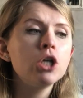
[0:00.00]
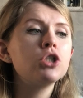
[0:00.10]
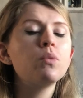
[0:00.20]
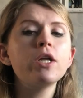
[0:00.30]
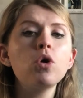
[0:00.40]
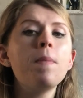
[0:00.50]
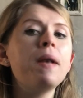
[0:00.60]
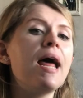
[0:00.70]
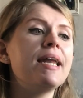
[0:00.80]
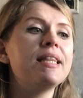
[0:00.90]
So when
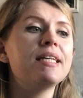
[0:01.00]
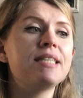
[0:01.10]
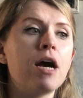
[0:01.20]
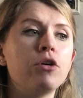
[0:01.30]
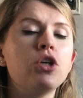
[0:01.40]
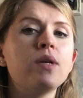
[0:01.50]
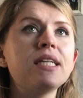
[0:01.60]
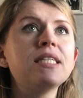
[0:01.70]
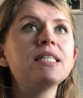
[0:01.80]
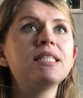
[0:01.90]
you're planning this out, you
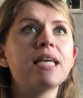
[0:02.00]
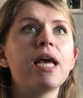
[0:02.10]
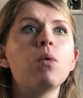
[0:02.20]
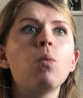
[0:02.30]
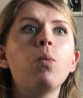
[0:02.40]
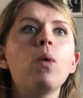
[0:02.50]
need to see,